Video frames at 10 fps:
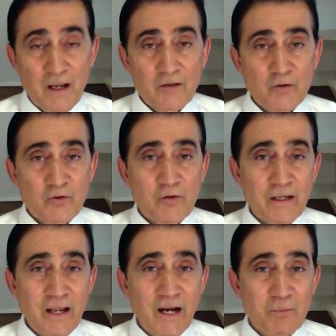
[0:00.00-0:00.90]
Now you
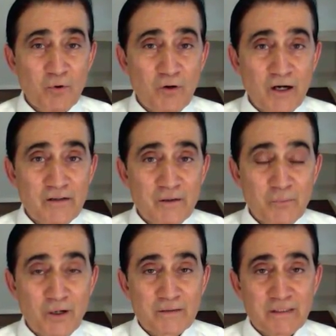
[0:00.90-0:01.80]
can add more hydrogen
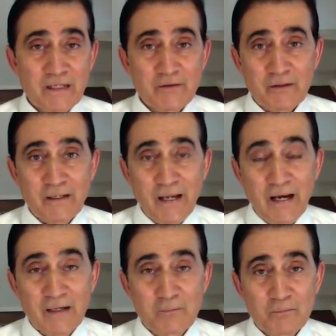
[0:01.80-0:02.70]
peroxide. You can
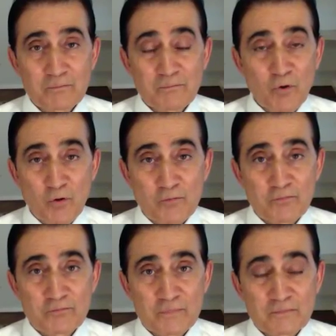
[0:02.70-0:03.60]
add more
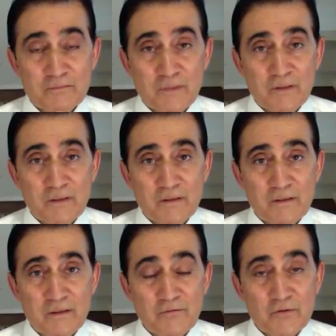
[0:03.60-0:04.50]

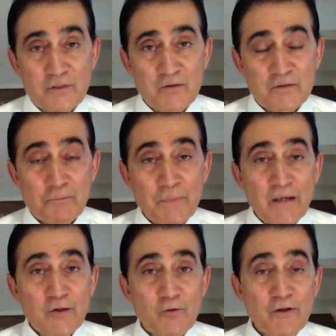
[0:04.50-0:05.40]
foot salt.
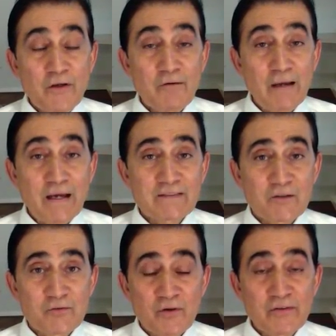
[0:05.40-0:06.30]
You know when you have asked,
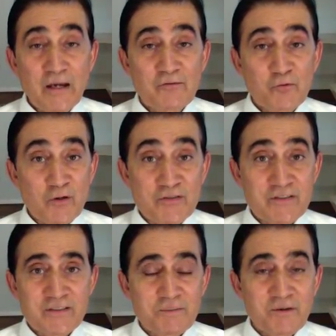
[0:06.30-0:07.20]
when you have
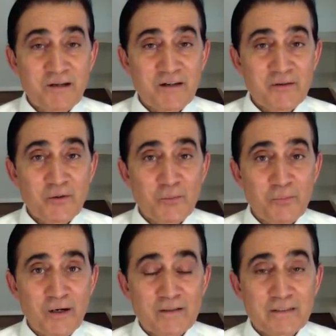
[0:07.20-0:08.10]
questions about hydrogen
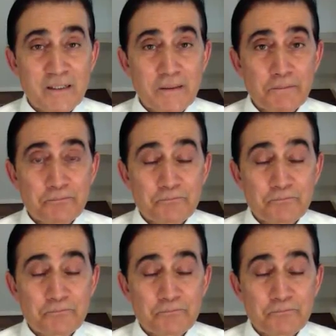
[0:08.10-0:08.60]
peroxide,